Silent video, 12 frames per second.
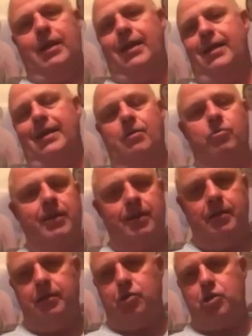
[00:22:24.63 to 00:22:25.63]
I don't need
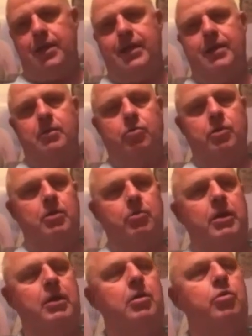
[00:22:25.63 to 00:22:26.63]
another child,
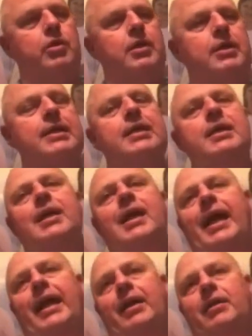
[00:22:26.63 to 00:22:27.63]
on.
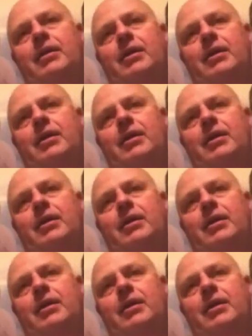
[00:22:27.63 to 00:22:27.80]
And